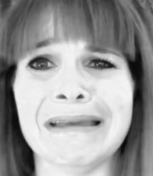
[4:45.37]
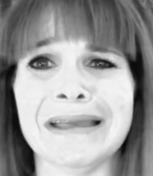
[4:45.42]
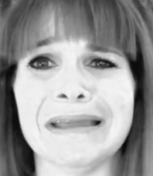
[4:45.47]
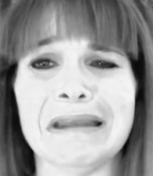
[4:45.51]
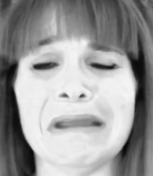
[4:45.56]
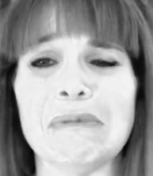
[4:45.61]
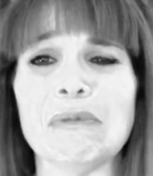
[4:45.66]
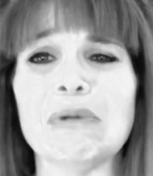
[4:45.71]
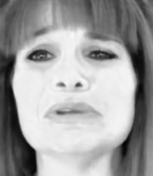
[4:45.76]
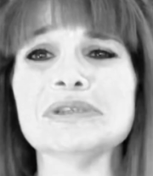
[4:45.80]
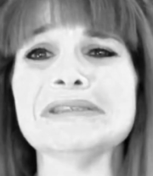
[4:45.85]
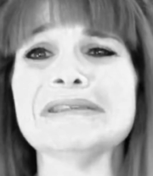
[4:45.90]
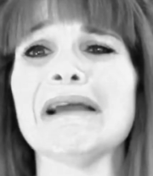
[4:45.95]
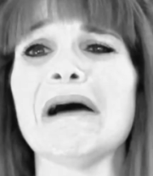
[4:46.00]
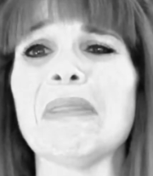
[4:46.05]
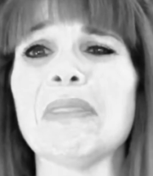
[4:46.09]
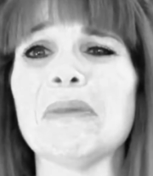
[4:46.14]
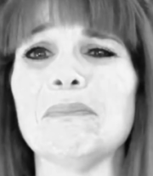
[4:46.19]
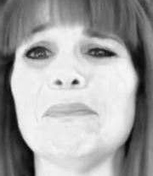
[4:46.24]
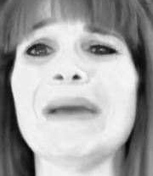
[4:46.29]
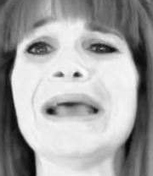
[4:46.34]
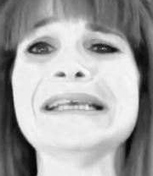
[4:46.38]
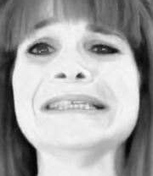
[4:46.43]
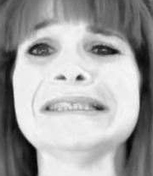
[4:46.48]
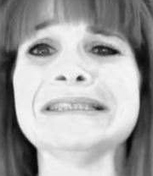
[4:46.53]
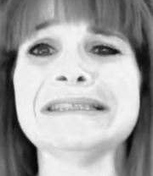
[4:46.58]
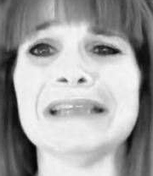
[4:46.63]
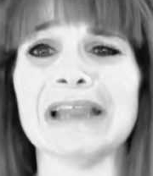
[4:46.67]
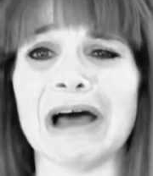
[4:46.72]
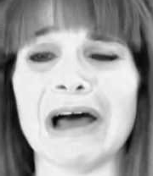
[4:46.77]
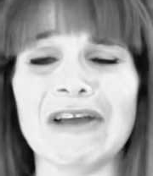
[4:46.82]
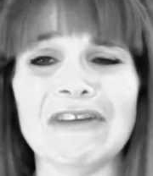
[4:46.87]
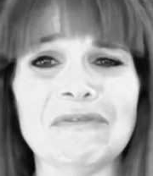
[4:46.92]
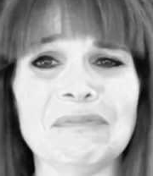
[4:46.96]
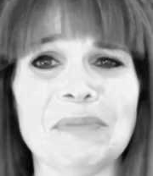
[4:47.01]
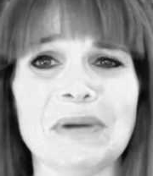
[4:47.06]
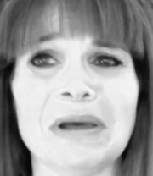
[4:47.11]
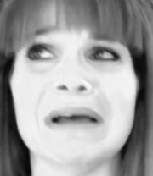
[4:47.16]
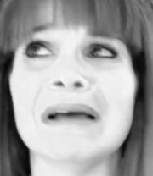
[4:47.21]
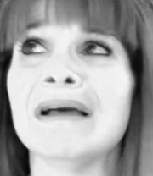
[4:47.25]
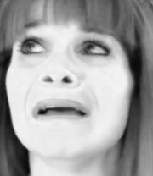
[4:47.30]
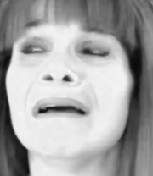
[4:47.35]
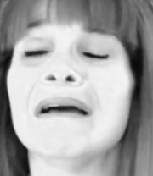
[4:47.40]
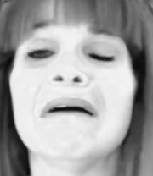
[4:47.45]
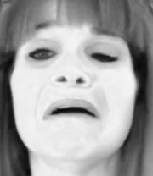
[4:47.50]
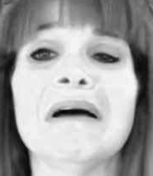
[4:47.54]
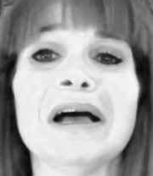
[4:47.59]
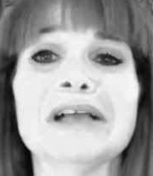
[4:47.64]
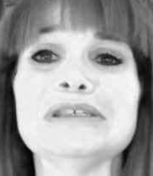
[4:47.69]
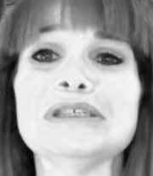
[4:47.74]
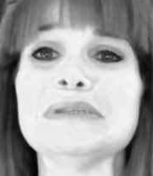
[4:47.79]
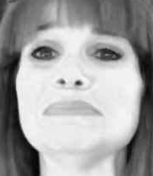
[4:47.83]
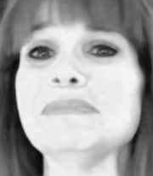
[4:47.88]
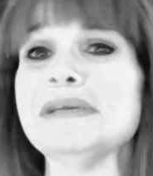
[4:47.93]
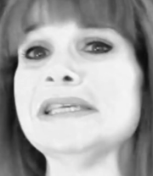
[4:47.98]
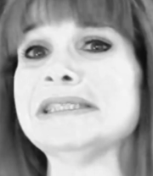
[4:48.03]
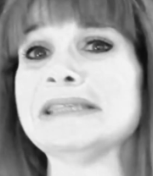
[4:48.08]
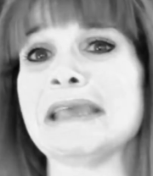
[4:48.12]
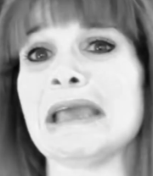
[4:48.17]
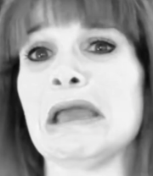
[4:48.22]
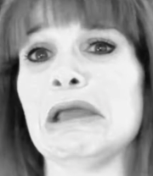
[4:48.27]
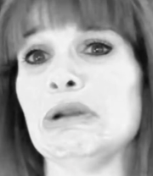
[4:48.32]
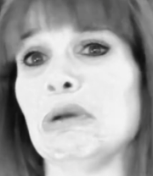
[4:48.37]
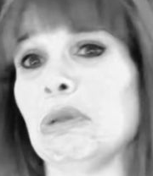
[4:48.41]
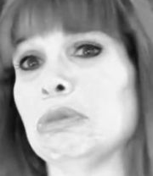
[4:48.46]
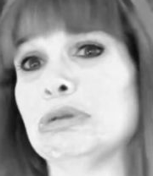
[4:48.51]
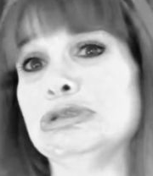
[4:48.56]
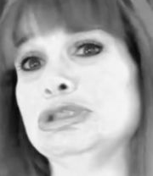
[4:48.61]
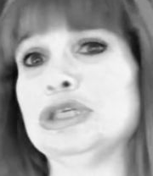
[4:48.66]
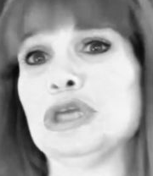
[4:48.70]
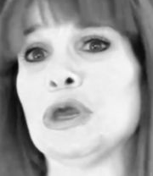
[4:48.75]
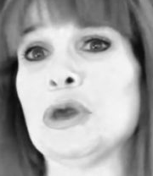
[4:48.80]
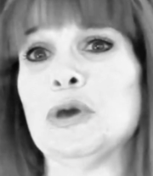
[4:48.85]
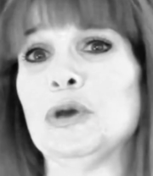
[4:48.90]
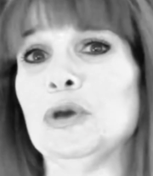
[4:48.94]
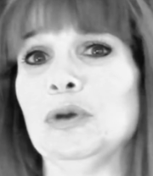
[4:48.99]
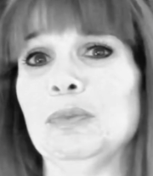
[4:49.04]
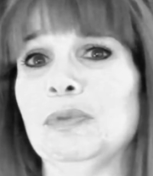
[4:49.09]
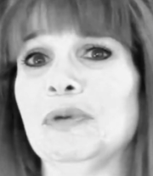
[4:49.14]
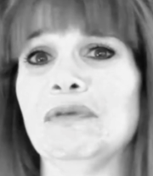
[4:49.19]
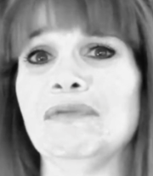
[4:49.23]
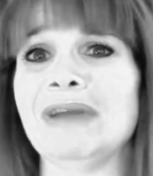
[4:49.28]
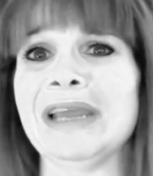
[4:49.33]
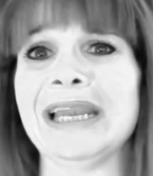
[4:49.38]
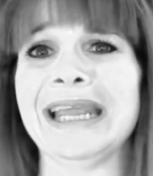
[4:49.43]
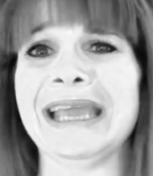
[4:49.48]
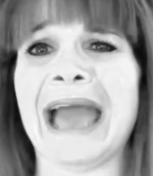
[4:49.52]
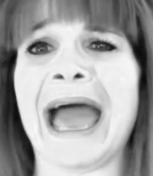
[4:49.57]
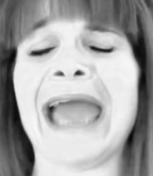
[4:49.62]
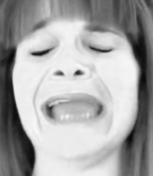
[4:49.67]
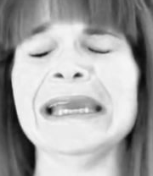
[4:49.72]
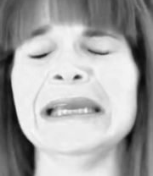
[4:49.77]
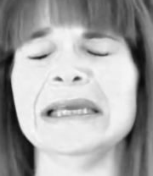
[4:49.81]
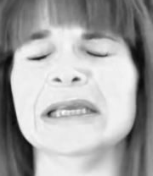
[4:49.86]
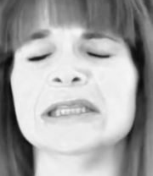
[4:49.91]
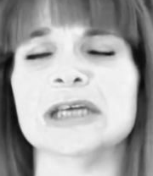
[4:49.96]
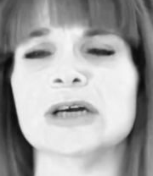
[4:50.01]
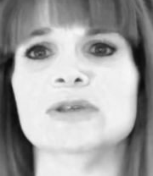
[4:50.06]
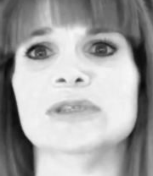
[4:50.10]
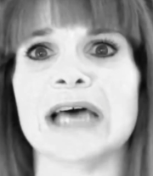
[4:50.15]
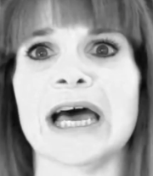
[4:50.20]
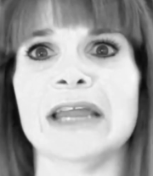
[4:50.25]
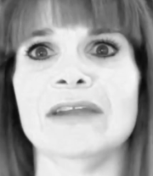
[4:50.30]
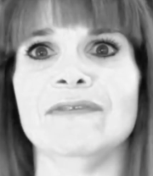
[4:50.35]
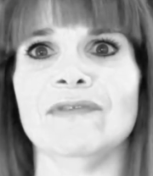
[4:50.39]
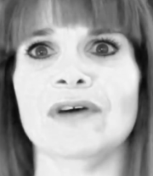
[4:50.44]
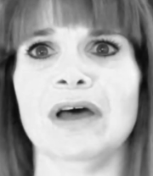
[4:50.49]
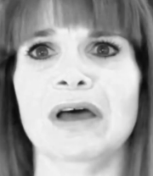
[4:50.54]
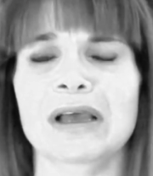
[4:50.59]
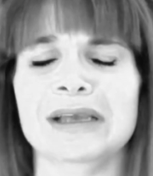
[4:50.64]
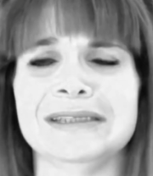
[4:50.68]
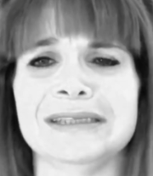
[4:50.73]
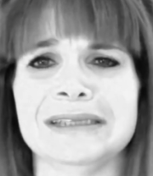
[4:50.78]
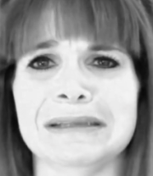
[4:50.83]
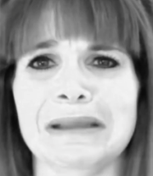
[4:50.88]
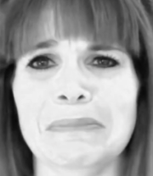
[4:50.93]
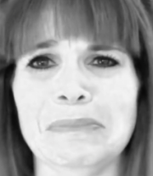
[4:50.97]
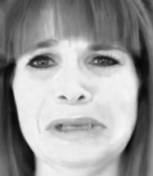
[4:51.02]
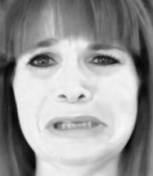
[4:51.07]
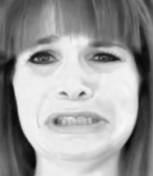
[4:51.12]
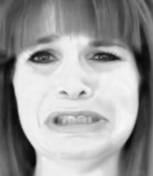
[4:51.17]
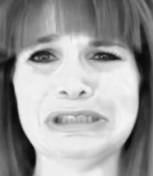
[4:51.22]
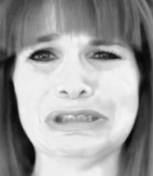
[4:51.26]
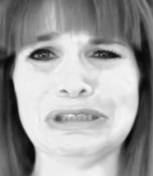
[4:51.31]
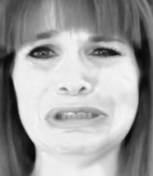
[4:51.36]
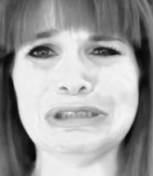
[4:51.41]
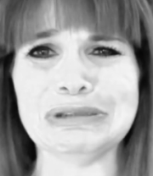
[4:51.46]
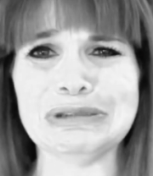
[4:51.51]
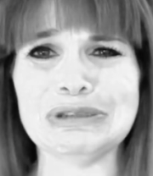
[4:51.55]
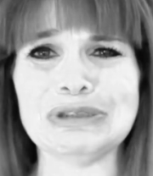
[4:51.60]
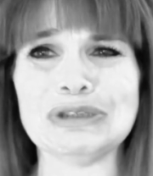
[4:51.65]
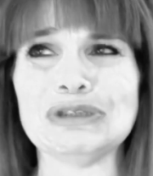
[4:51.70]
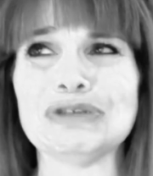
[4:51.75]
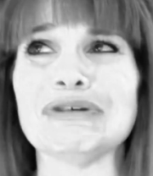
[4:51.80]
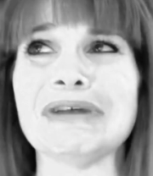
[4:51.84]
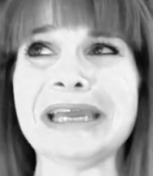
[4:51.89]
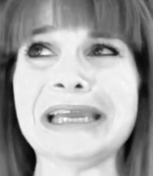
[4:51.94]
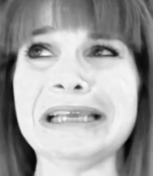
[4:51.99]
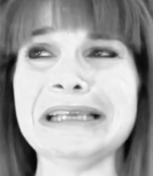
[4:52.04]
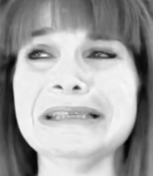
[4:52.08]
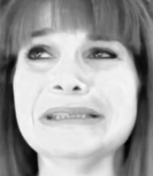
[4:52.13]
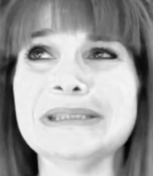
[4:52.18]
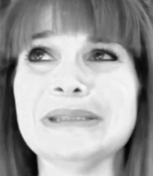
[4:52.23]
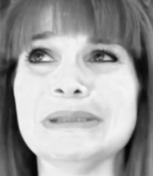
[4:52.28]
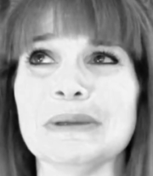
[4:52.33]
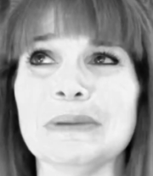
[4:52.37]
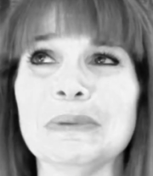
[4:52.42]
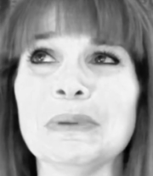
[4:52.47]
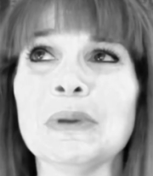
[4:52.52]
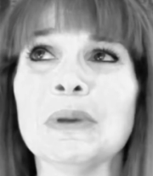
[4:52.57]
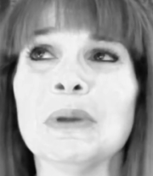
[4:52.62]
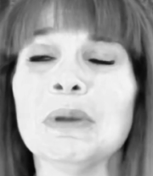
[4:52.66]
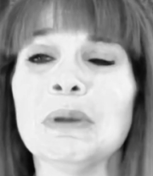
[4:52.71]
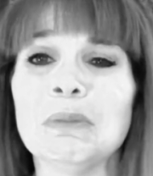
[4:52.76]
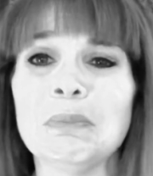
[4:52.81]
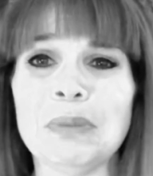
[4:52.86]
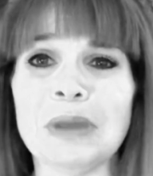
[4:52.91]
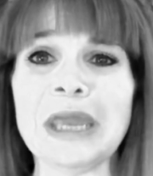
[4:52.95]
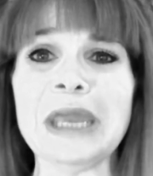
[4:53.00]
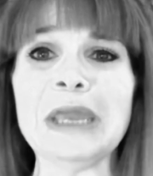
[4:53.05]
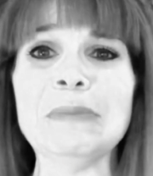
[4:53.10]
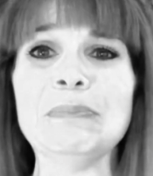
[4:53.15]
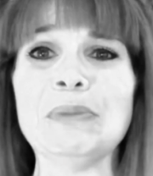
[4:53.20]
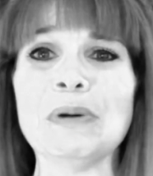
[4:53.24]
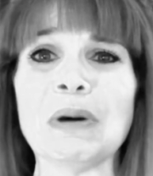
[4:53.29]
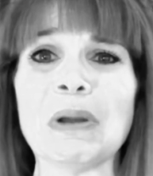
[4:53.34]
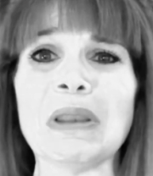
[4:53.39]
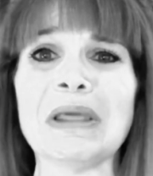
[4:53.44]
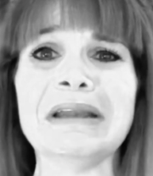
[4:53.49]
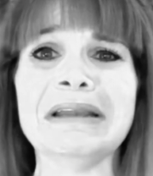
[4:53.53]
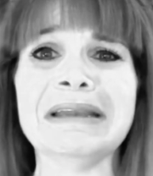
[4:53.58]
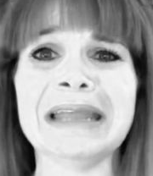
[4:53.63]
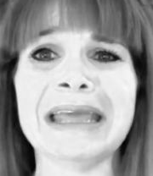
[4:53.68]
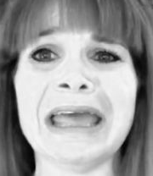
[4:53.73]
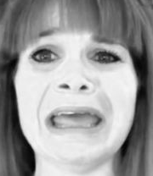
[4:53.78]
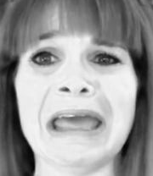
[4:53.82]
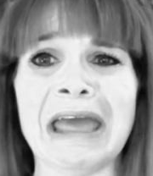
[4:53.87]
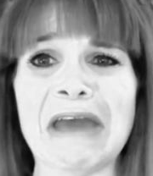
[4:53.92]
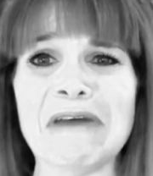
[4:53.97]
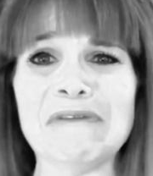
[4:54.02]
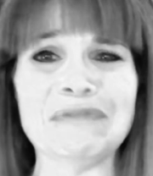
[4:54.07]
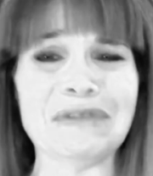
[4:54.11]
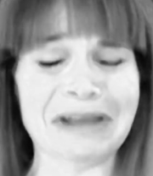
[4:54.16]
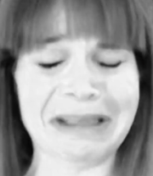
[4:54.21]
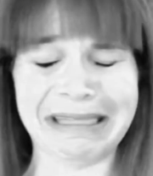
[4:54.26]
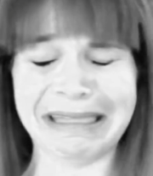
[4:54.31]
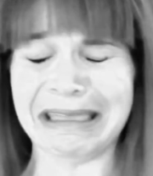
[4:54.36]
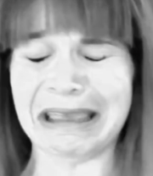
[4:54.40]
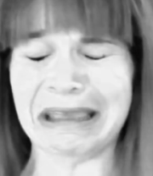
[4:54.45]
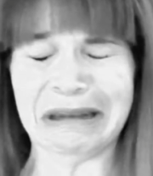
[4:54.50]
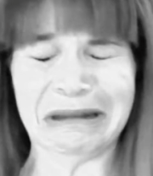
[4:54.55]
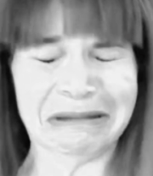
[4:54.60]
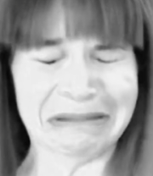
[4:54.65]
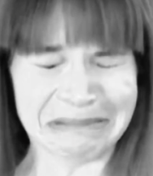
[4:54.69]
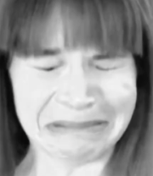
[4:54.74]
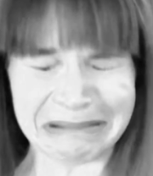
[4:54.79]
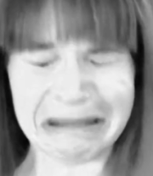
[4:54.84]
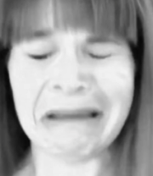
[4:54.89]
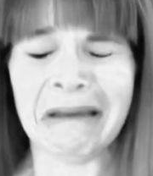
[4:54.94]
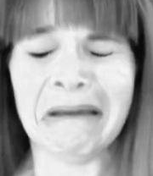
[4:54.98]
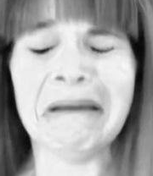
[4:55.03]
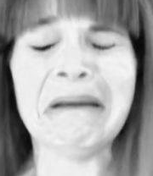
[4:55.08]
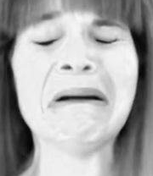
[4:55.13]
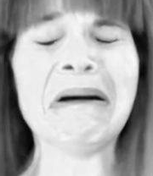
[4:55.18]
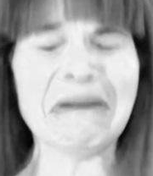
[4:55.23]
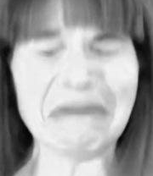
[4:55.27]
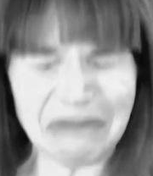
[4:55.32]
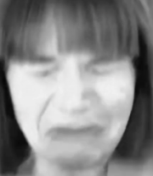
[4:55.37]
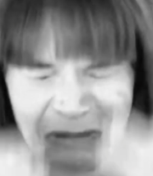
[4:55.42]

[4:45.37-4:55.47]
And it wasn't like the best life, but I just missed getting on the tube and really hating those adverts. And I missed just streets and people and everything. And oh